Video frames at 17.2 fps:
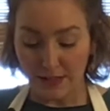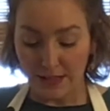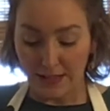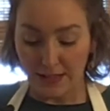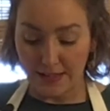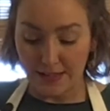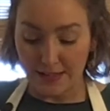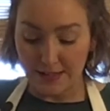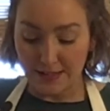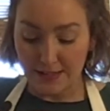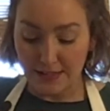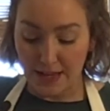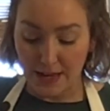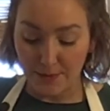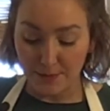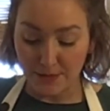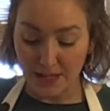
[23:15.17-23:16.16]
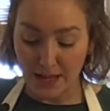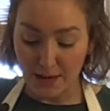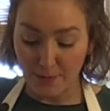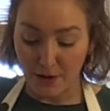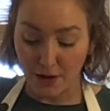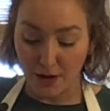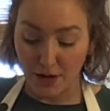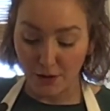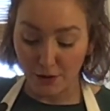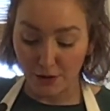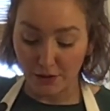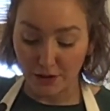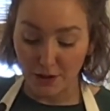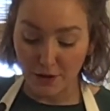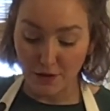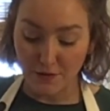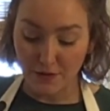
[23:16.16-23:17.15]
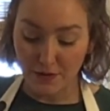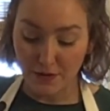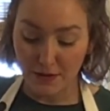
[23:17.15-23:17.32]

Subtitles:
is take my garlic clove.